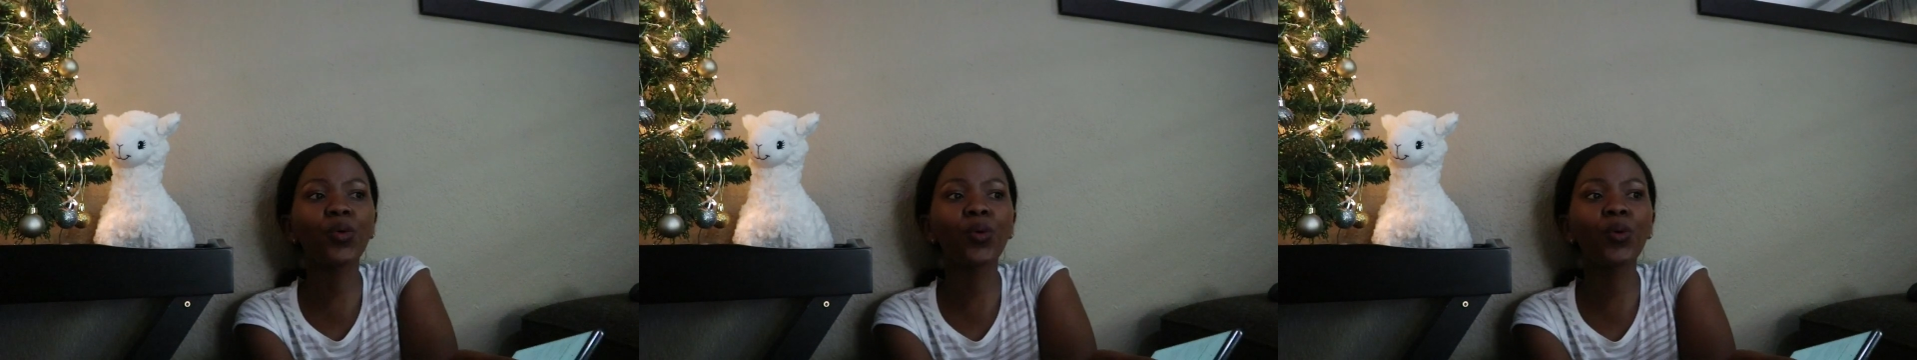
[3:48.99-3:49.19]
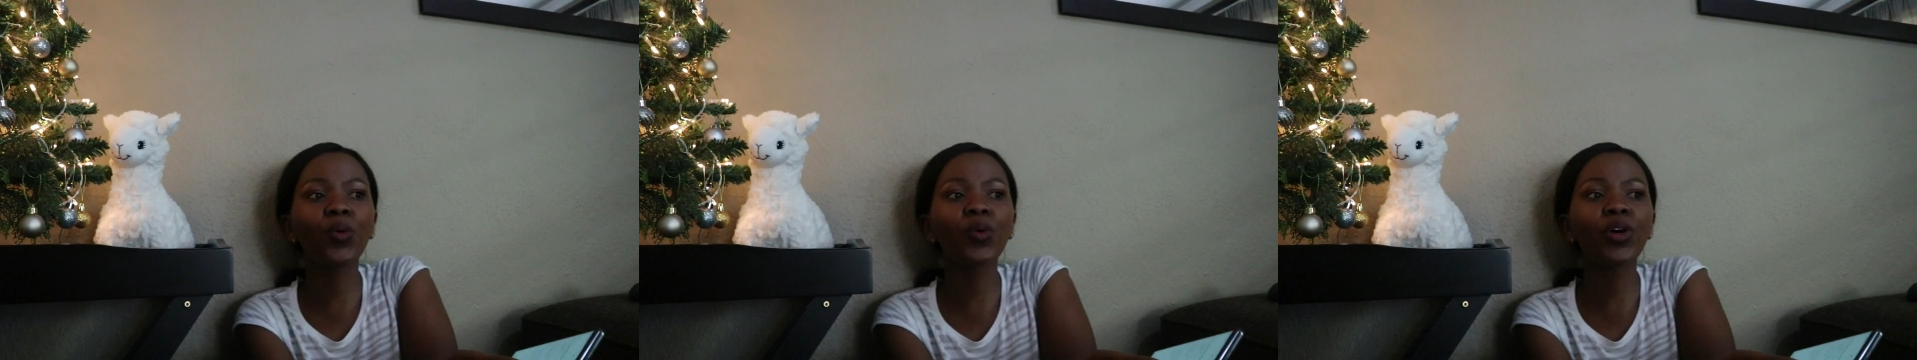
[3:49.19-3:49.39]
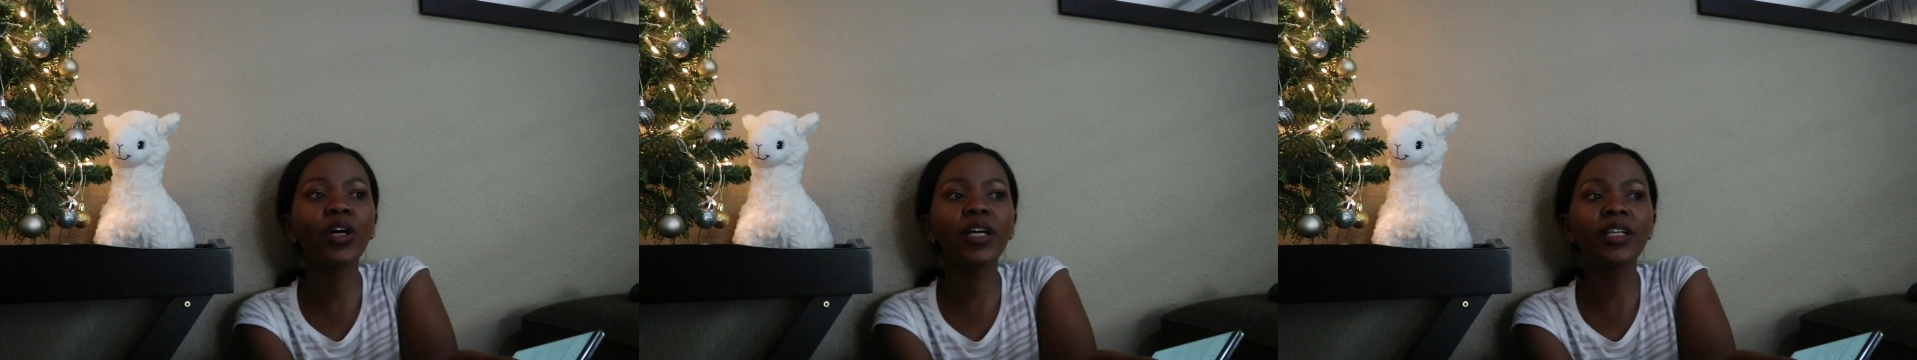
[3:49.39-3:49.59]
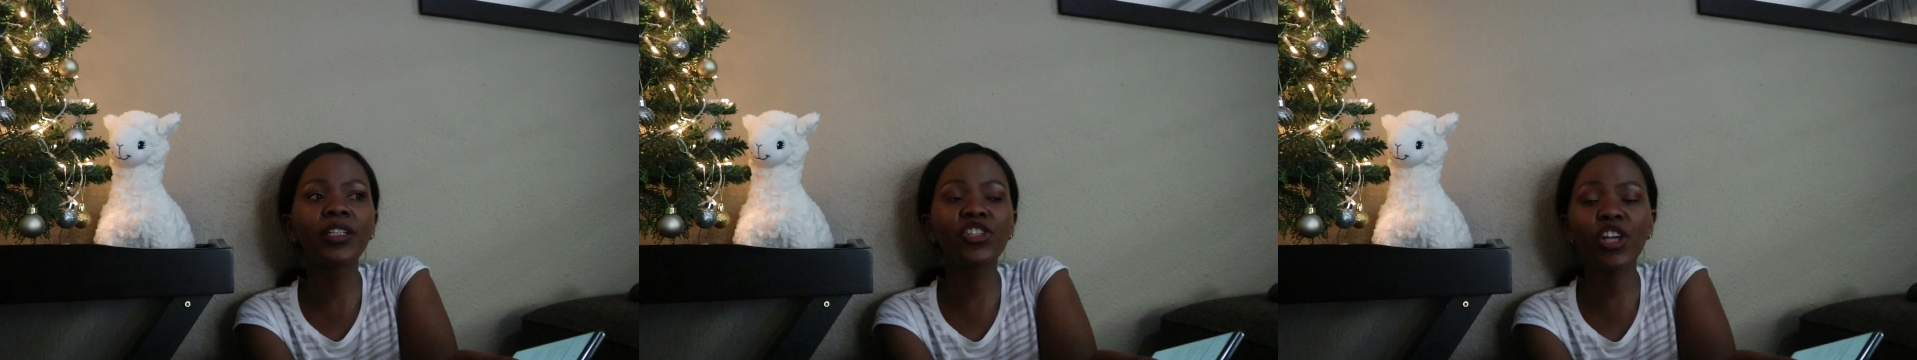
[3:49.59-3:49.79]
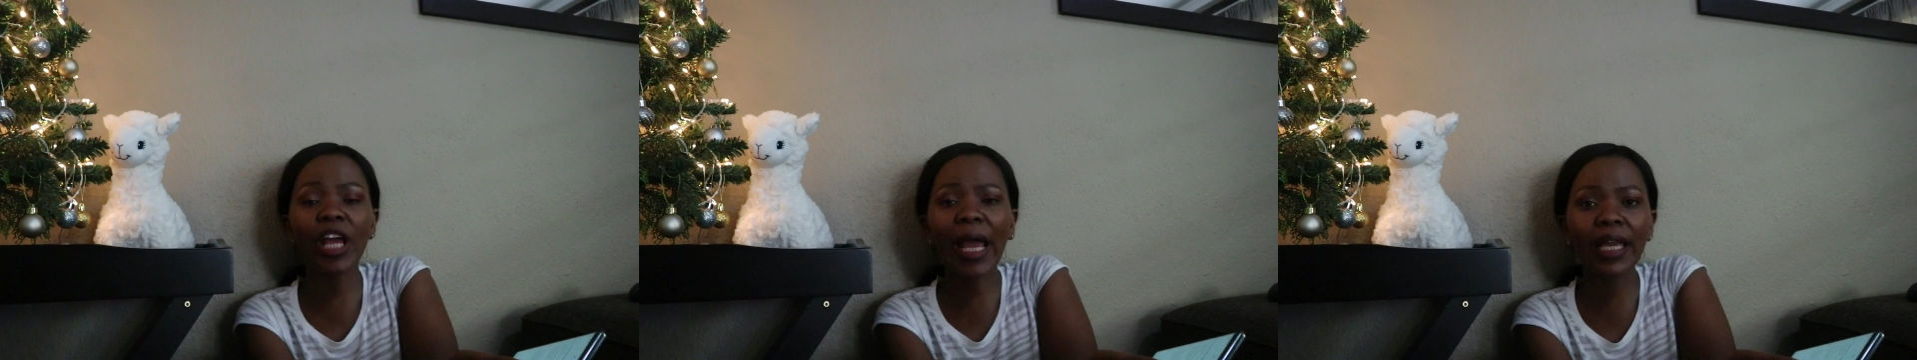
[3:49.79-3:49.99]
or a
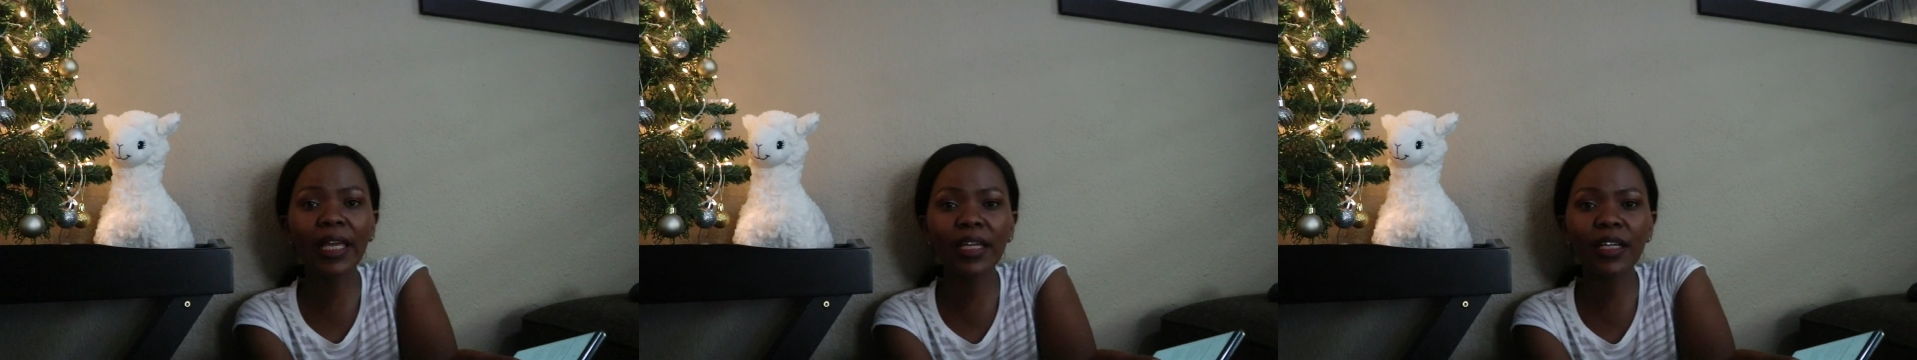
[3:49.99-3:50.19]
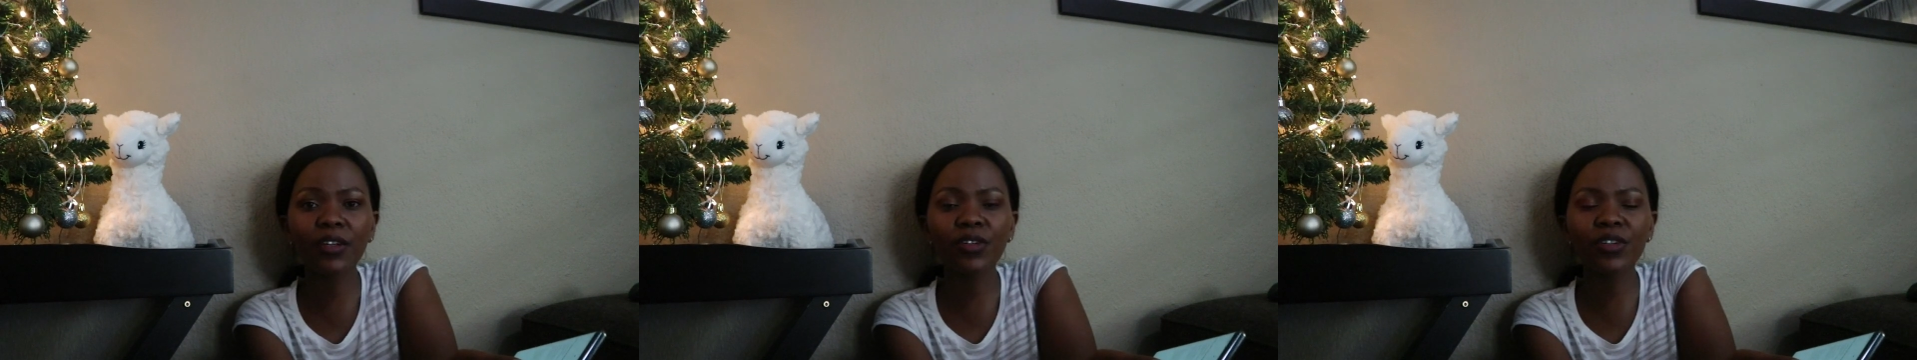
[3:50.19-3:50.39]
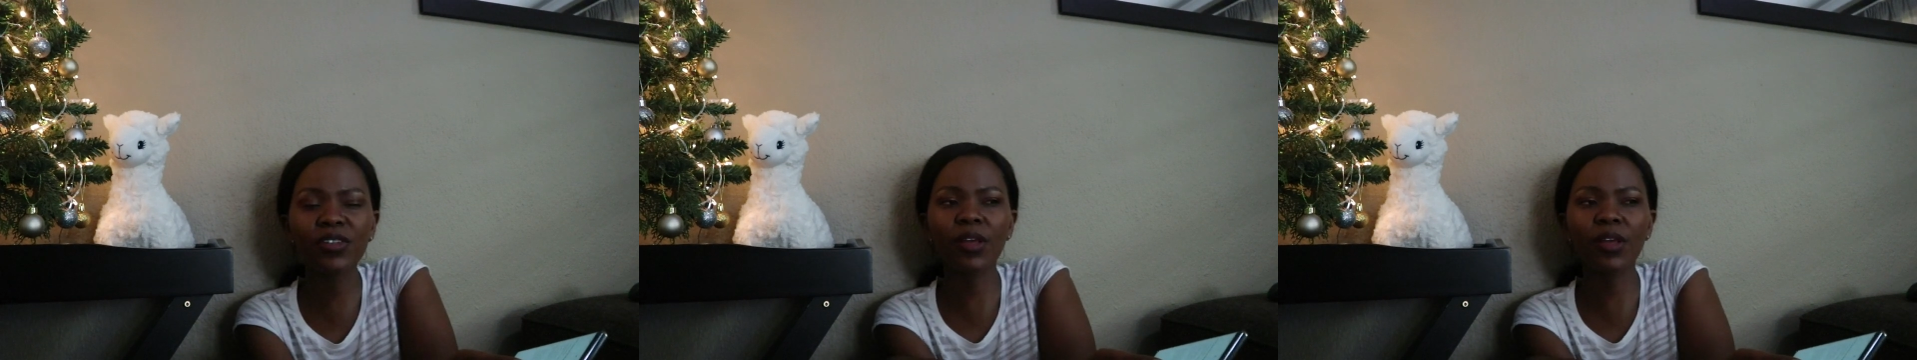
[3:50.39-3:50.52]
jacket or